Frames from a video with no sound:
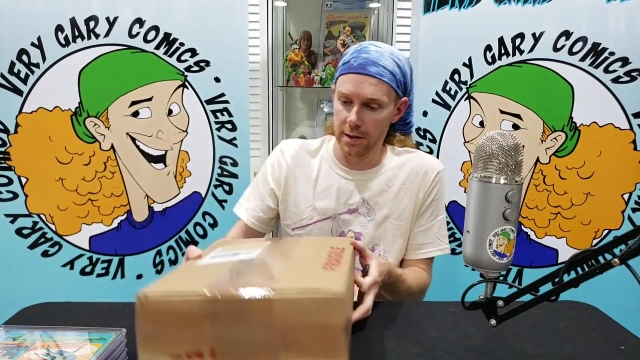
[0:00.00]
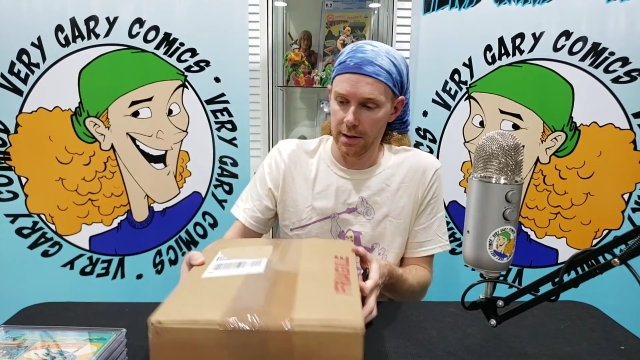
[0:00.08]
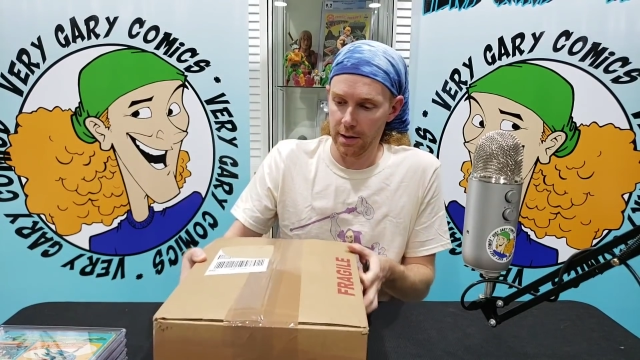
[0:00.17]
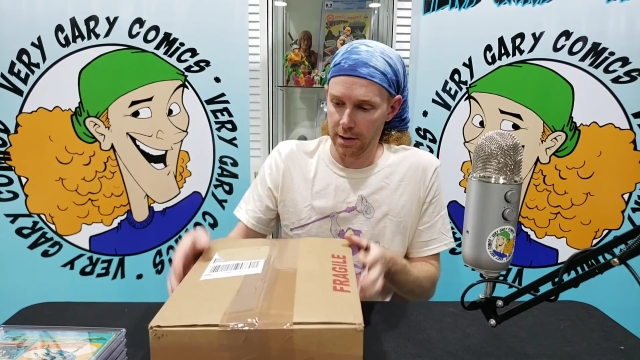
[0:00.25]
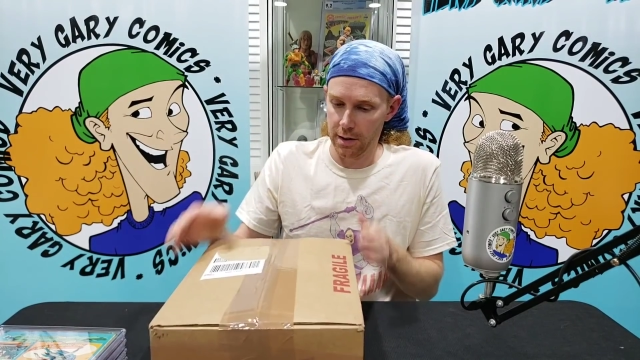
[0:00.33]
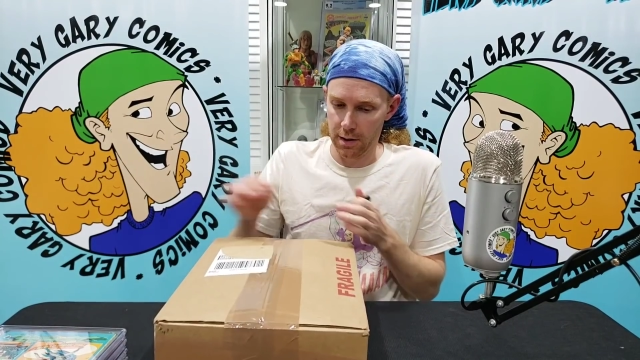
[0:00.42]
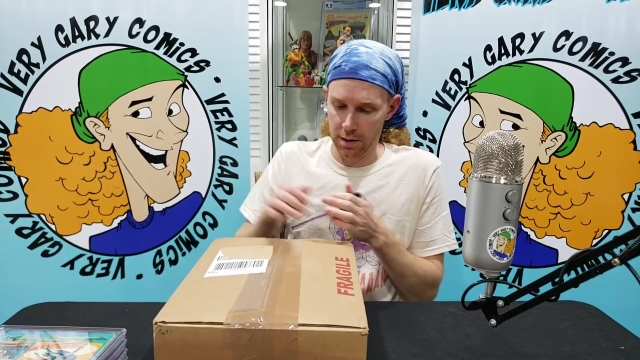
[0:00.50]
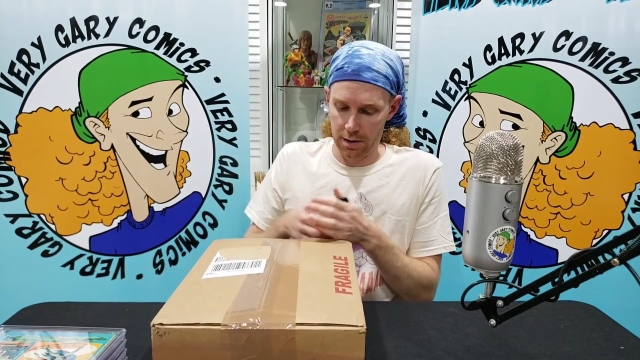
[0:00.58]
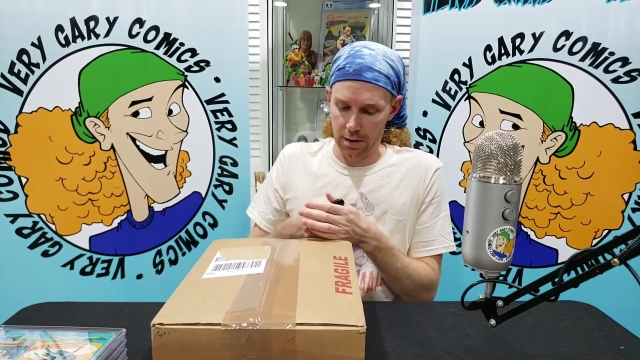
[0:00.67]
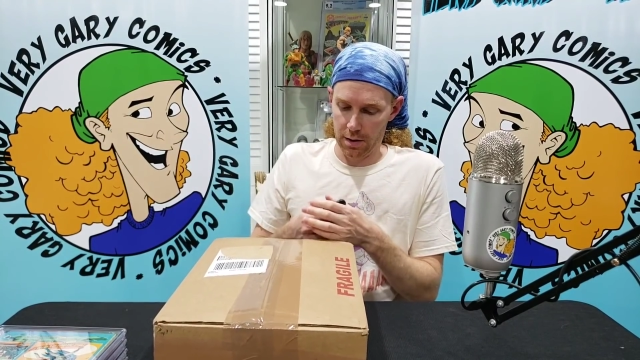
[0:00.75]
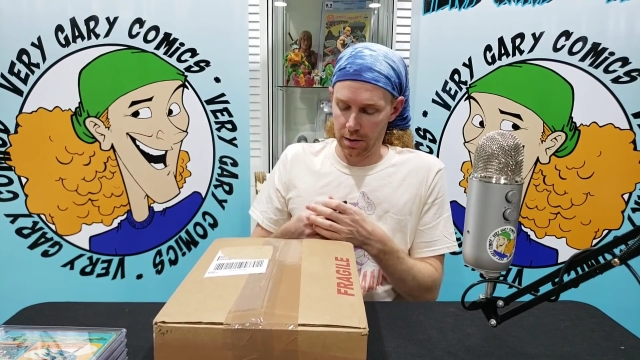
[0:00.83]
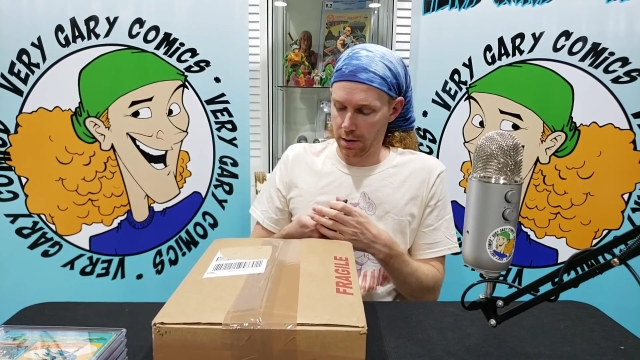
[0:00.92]

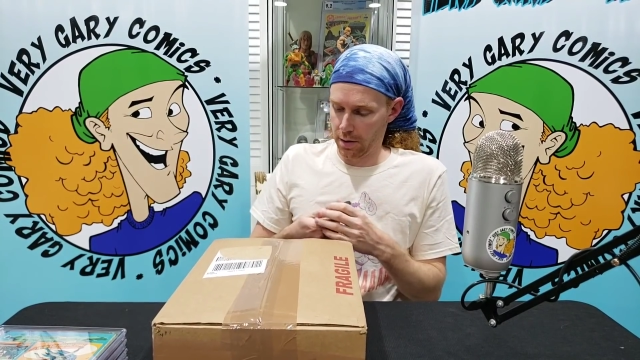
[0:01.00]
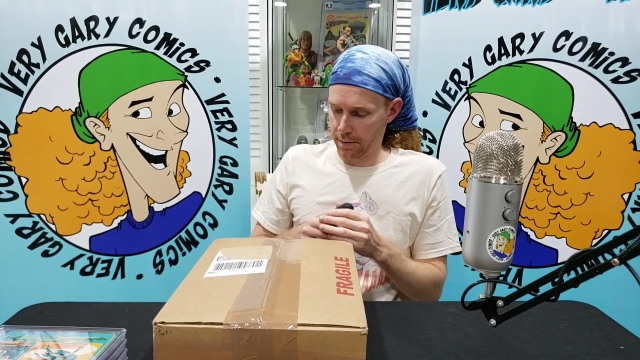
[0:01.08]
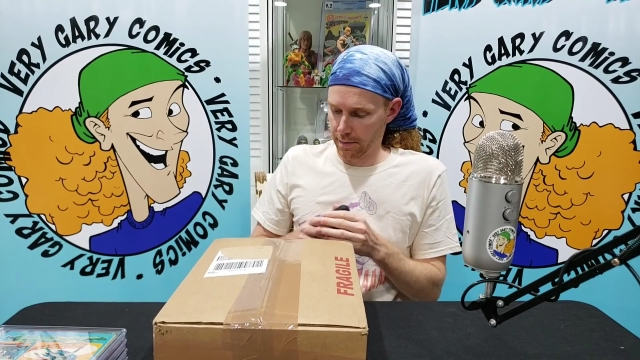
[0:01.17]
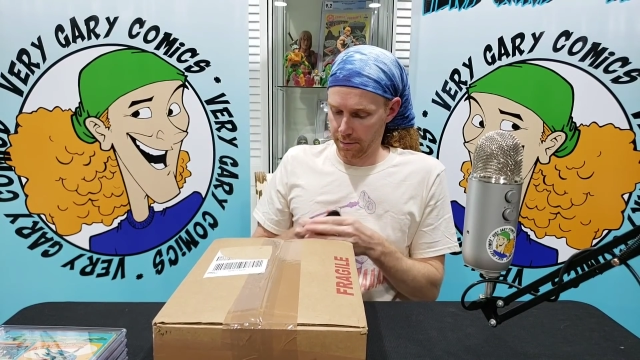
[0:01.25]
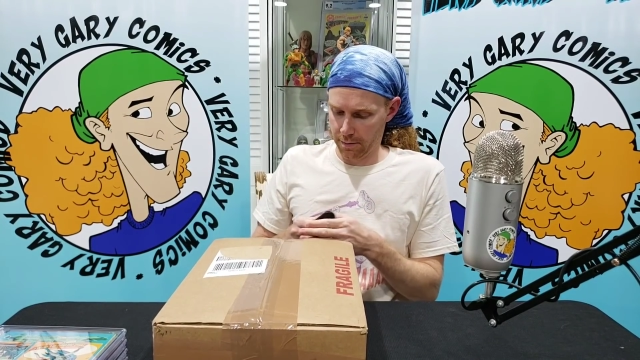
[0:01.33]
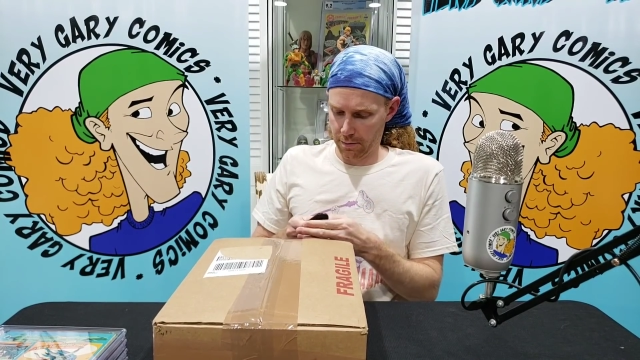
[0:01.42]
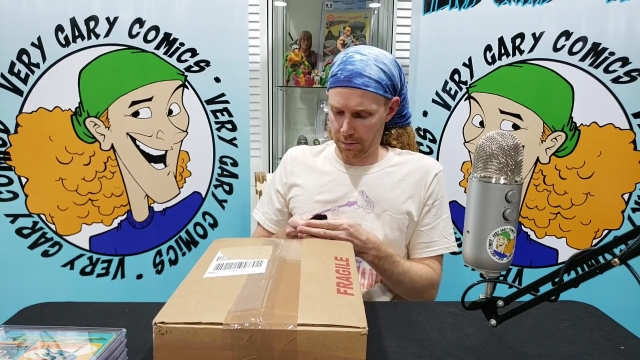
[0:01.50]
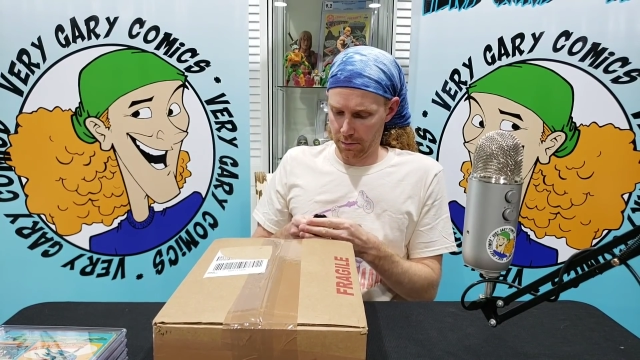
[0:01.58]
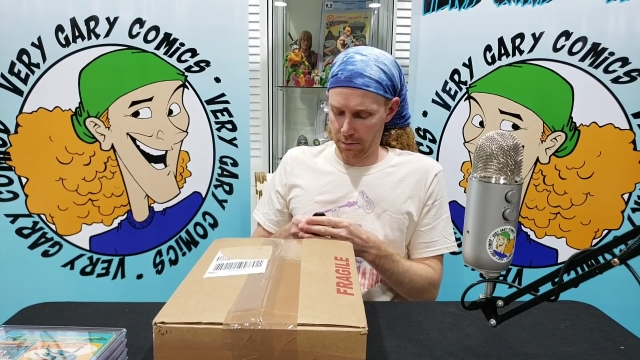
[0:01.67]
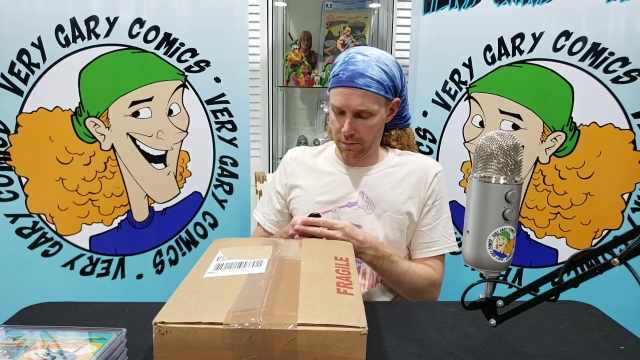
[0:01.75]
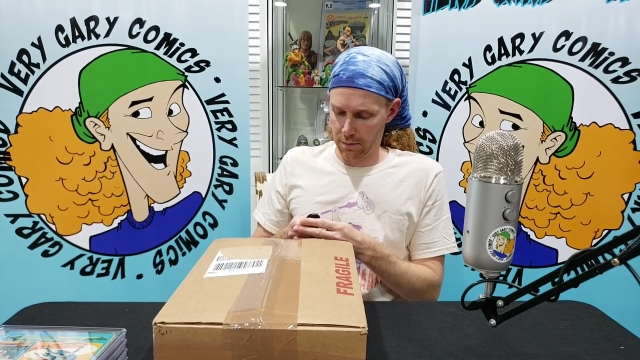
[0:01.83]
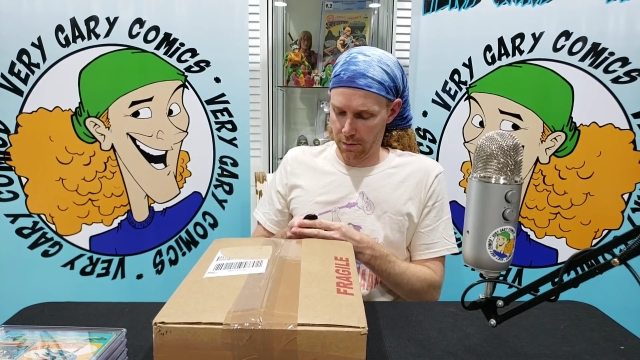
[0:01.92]
No one is speaking in this clip.